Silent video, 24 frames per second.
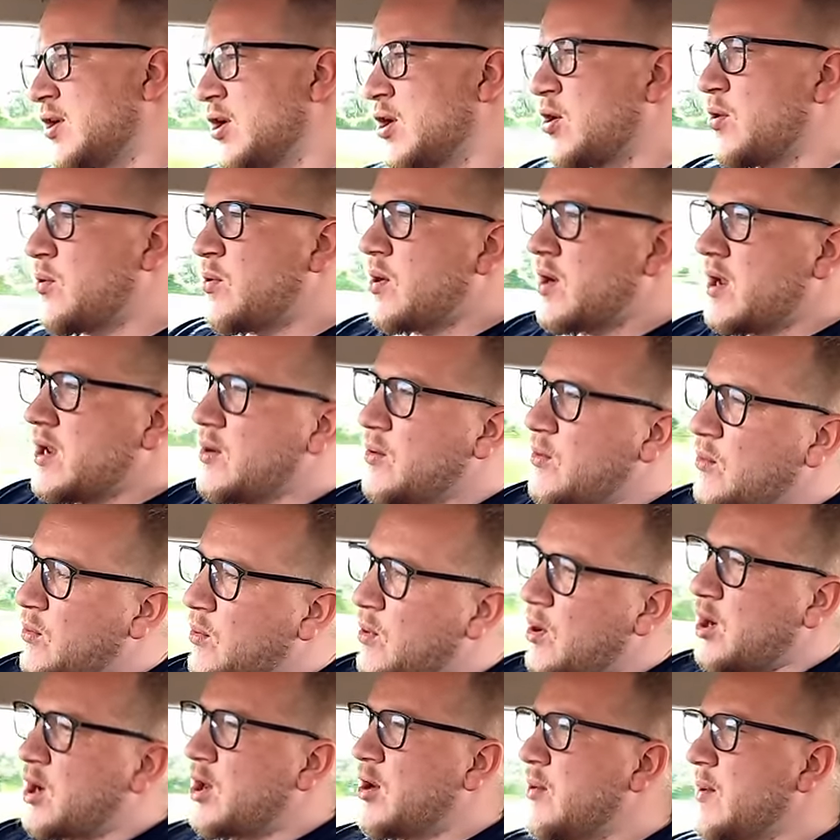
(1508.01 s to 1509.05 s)
quite
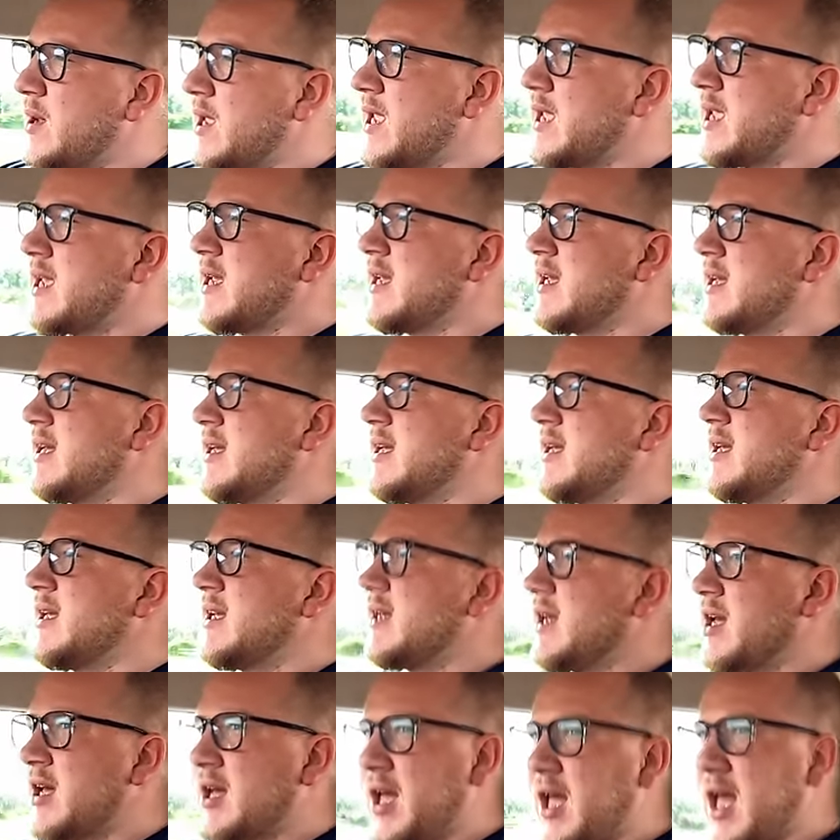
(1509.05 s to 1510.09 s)
wallowy
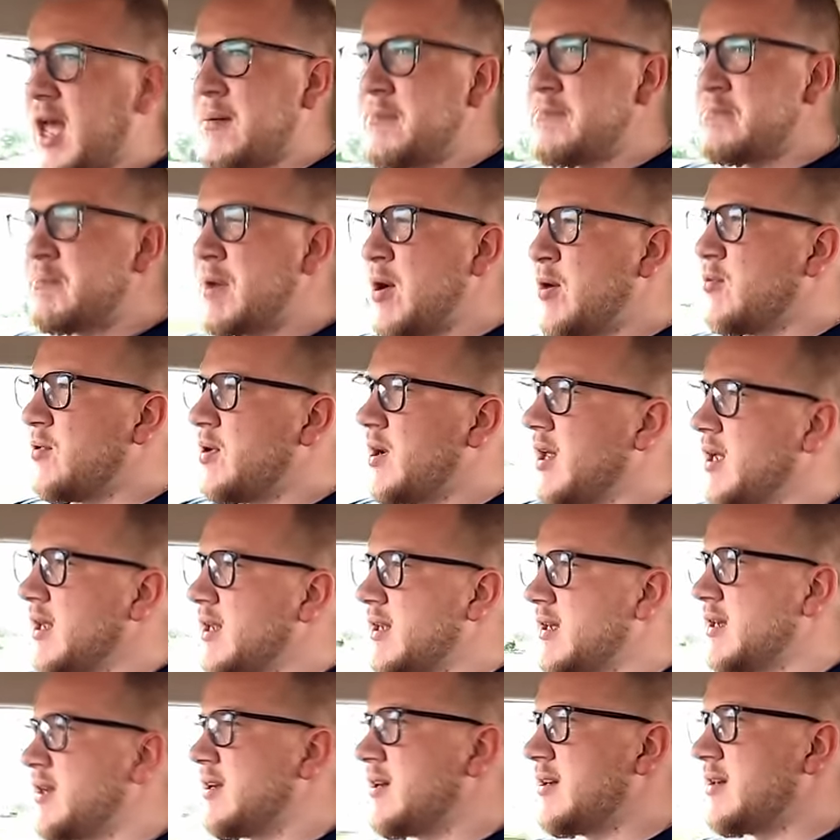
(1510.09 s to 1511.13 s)
and boat-like.